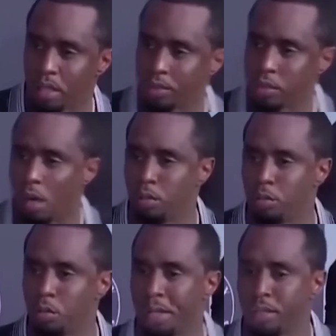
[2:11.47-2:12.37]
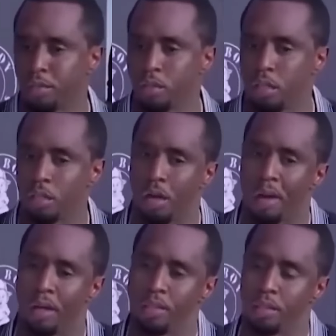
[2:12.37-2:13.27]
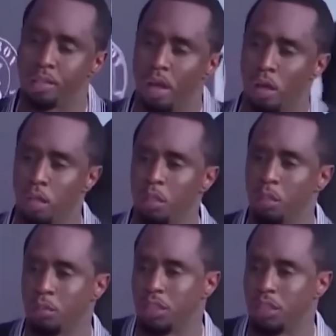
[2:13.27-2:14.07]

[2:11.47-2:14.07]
Names being tossed around include Michelle Williams,